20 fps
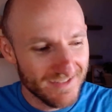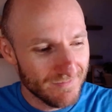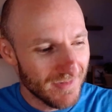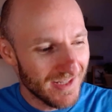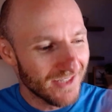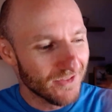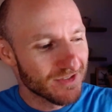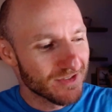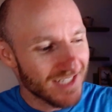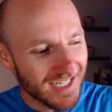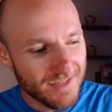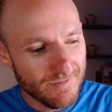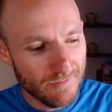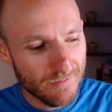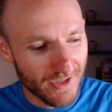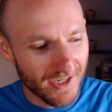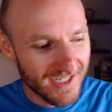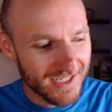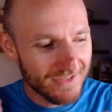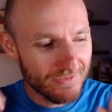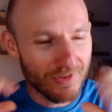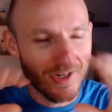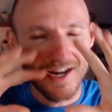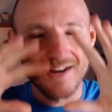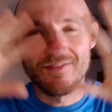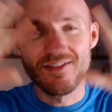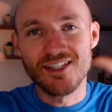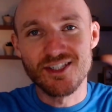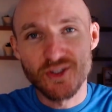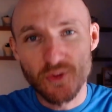my little second brain, where I
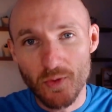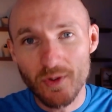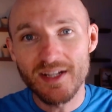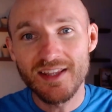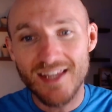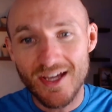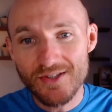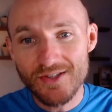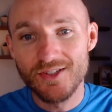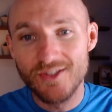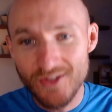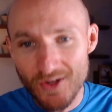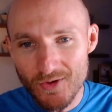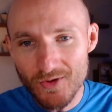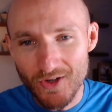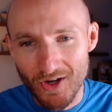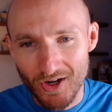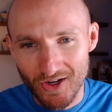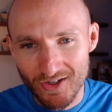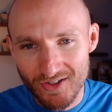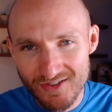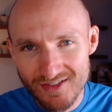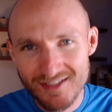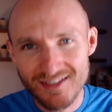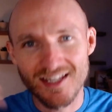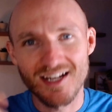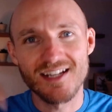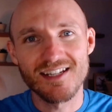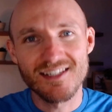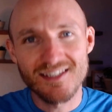have these 20,000 note cards
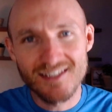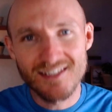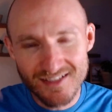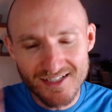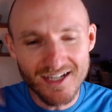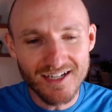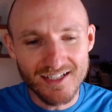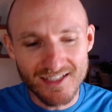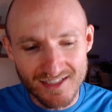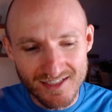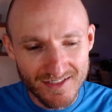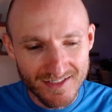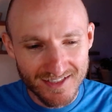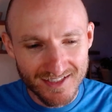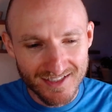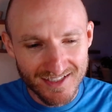that I study,